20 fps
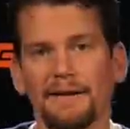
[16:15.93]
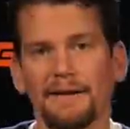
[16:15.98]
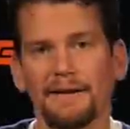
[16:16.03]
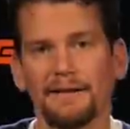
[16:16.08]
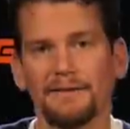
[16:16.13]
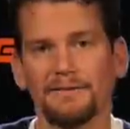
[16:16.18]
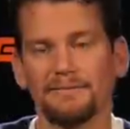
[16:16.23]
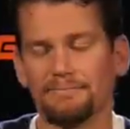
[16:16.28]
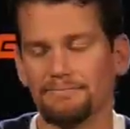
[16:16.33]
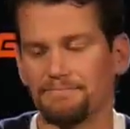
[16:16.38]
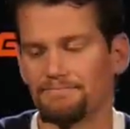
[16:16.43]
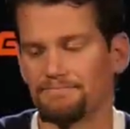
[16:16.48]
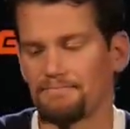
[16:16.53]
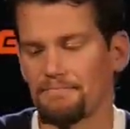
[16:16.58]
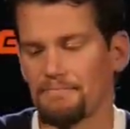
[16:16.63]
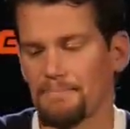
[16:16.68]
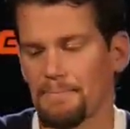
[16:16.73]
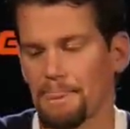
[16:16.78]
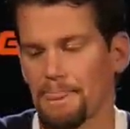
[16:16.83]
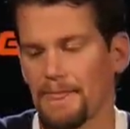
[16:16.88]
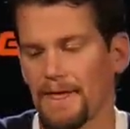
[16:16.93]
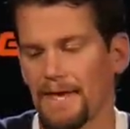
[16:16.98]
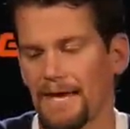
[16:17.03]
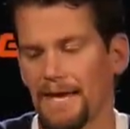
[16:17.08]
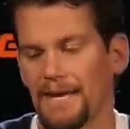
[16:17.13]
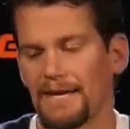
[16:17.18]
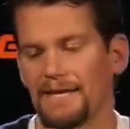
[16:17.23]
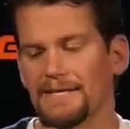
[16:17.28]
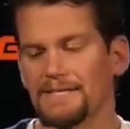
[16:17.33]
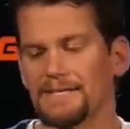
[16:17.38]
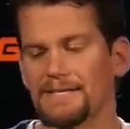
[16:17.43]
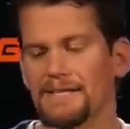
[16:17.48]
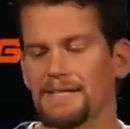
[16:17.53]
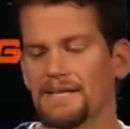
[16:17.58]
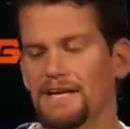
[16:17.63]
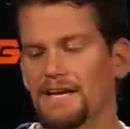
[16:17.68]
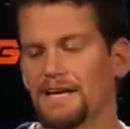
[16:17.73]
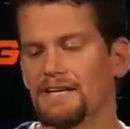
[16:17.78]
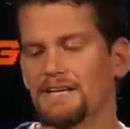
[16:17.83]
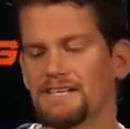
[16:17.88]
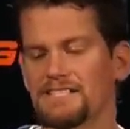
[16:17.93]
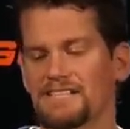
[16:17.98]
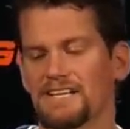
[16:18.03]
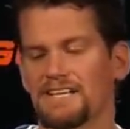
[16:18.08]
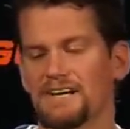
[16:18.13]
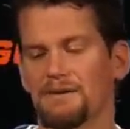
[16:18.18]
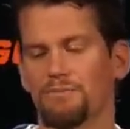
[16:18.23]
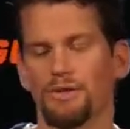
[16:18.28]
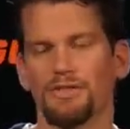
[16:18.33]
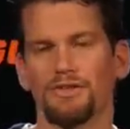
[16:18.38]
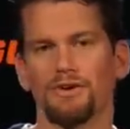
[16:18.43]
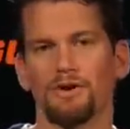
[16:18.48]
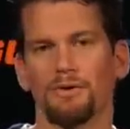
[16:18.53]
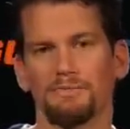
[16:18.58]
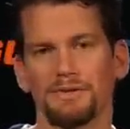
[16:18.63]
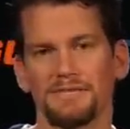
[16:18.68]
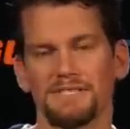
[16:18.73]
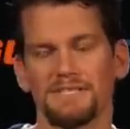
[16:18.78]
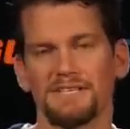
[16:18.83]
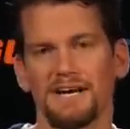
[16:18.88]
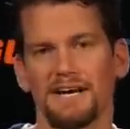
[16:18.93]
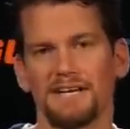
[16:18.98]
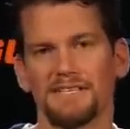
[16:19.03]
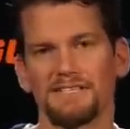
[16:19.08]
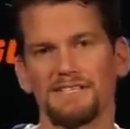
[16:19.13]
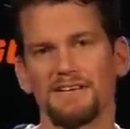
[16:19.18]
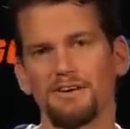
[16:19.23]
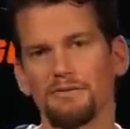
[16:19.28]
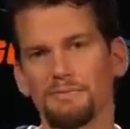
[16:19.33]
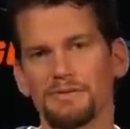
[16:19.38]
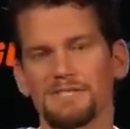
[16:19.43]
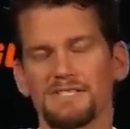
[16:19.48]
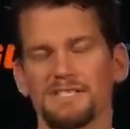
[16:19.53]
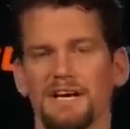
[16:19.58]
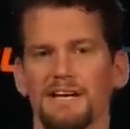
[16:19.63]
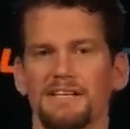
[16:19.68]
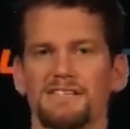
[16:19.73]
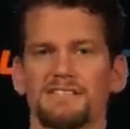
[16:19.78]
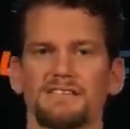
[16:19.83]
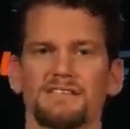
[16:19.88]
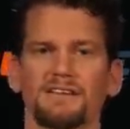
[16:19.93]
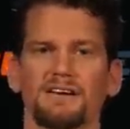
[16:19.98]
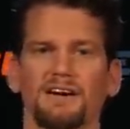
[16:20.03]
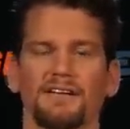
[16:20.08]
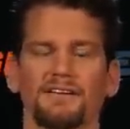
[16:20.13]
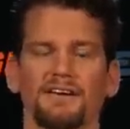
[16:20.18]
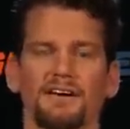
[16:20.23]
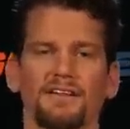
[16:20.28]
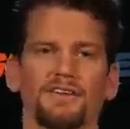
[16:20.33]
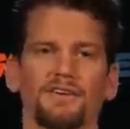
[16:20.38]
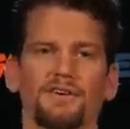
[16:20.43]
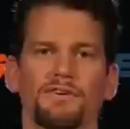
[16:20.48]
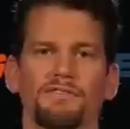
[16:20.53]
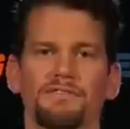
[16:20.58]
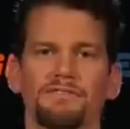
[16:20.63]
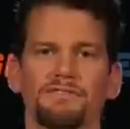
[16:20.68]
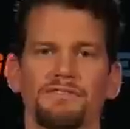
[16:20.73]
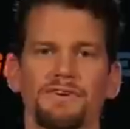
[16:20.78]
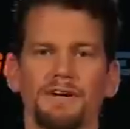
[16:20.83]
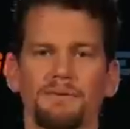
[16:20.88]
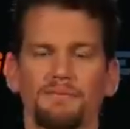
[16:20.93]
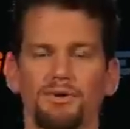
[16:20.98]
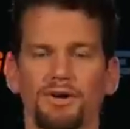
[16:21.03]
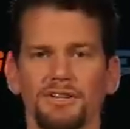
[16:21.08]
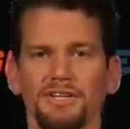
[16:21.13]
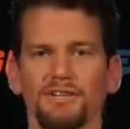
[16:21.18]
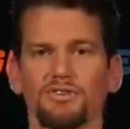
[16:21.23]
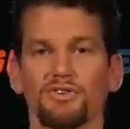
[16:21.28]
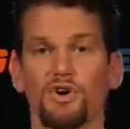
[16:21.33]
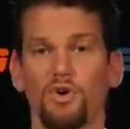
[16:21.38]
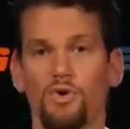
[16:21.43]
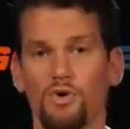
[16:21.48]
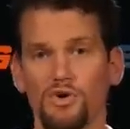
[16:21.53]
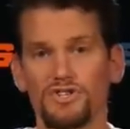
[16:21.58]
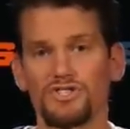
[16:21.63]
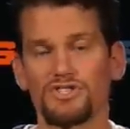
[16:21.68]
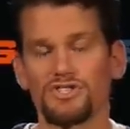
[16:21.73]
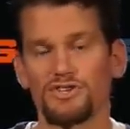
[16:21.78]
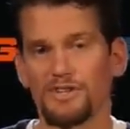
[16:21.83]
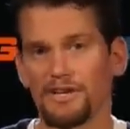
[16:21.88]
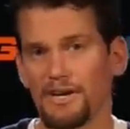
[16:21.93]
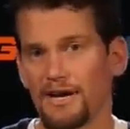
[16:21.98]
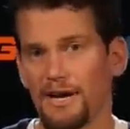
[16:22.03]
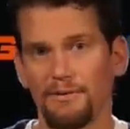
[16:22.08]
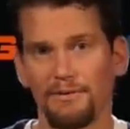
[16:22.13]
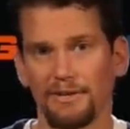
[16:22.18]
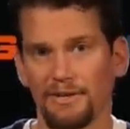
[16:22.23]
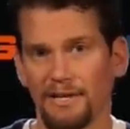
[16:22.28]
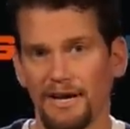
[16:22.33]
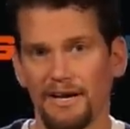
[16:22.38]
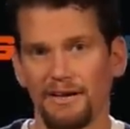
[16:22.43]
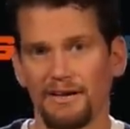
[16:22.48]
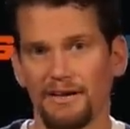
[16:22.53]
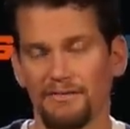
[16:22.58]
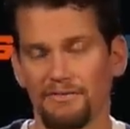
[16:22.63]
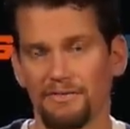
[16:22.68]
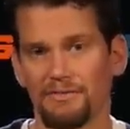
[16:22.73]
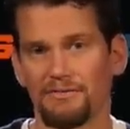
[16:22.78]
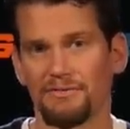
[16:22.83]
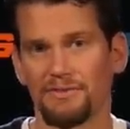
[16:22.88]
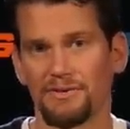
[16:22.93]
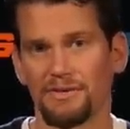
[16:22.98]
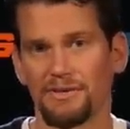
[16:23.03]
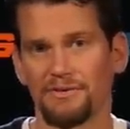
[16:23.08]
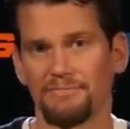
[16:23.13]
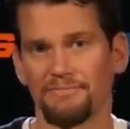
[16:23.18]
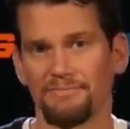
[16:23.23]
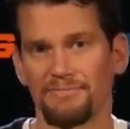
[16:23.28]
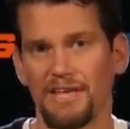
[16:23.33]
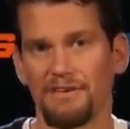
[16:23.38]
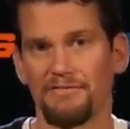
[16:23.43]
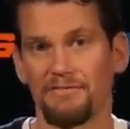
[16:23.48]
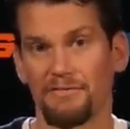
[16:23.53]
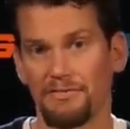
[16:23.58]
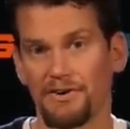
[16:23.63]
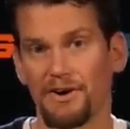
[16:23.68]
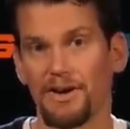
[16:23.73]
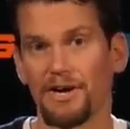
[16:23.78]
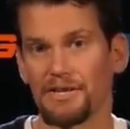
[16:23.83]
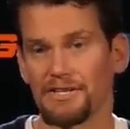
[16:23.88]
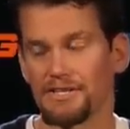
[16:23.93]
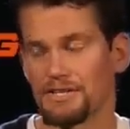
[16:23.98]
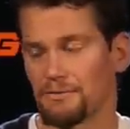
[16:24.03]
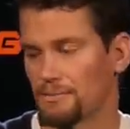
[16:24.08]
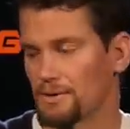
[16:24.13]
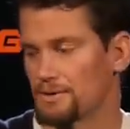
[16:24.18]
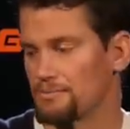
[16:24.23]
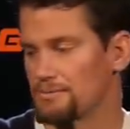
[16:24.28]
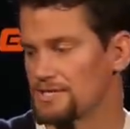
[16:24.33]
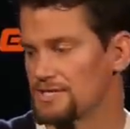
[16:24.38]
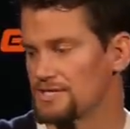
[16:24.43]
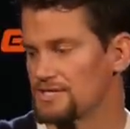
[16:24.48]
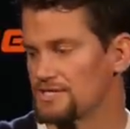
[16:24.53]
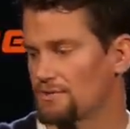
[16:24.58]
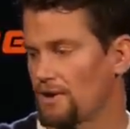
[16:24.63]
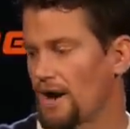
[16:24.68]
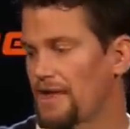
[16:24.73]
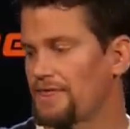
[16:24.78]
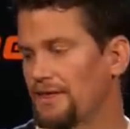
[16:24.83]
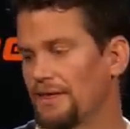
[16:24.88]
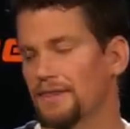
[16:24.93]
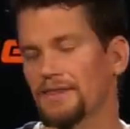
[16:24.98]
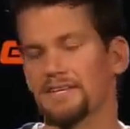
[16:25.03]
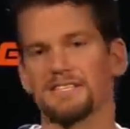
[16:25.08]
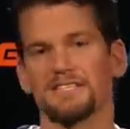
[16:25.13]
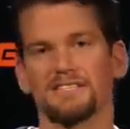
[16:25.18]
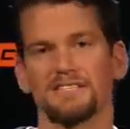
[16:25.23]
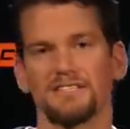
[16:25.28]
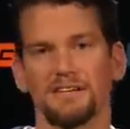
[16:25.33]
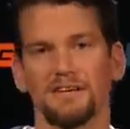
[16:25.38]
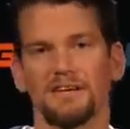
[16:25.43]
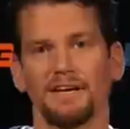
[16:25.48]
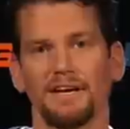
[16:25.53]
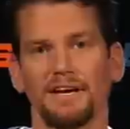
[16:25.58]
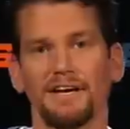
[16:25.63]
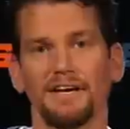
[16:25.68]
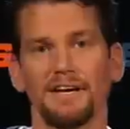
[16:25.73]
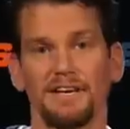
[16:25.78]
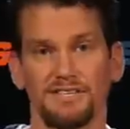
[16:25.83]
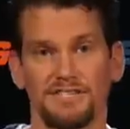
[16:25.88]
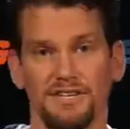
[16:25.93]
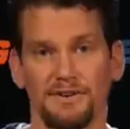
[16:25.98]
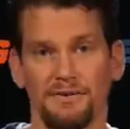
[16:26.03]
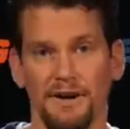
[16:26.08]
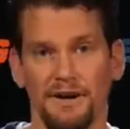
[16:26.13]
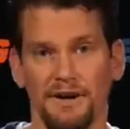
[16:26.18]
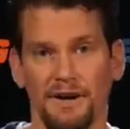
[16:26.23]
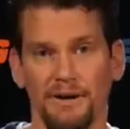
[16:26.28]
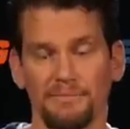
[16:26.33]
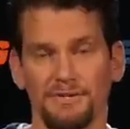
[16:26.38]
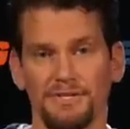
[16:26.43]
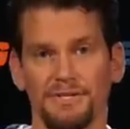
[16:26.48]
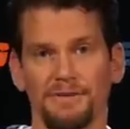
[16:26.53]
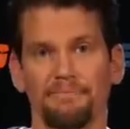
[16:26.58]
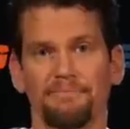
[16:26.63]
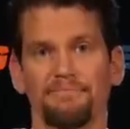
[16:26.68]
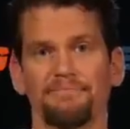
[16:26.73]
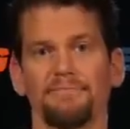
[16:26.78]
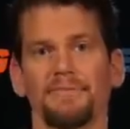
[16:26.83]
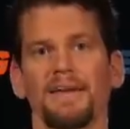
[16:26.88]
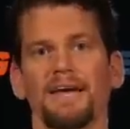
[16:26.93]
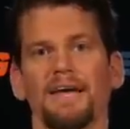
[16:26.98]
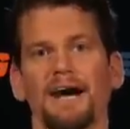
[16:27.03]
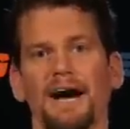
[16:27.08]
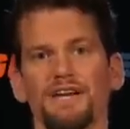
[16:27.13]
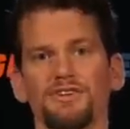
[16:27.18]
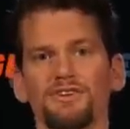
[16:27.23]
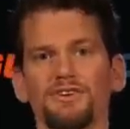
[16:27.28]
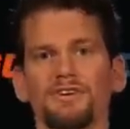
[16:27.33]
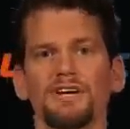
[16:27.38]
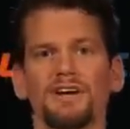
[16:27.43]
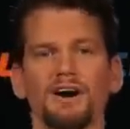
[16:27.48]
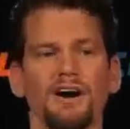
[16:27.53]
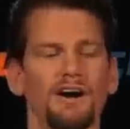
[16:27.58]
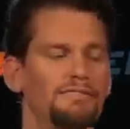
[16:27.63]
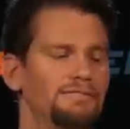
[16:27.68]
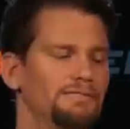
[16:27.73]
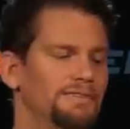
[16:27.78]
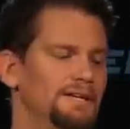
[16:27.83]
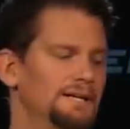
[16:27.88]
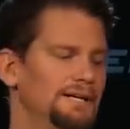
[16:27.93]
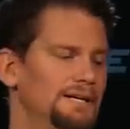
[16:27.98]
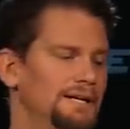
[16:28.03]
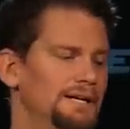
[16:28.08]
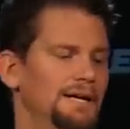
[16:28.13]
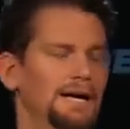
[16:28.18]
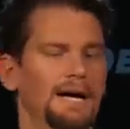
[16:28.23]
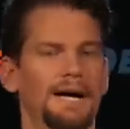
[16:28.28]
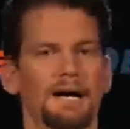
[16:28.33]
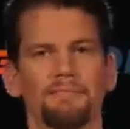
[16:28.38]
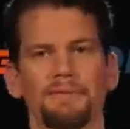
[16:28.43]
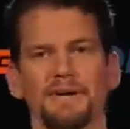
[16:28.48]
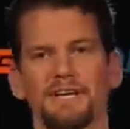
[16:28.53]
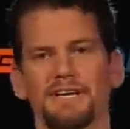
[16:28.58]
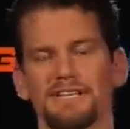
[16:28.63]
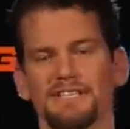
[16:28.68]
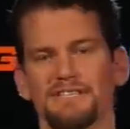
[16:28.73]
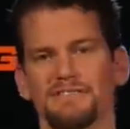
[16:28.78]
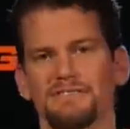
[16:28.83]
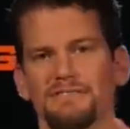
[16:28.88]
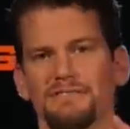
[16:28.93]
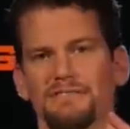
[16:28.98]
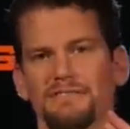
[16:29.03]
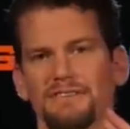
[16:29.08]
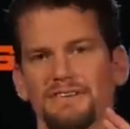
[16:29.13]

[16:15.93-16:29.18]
uh, and it, the gun doesn't come with the open sights. The open sights on, on the Nova Freedom are a little coarser than I would like, even for, even for hunting purposes. So I think this is a, is a great option. I took it off uh, because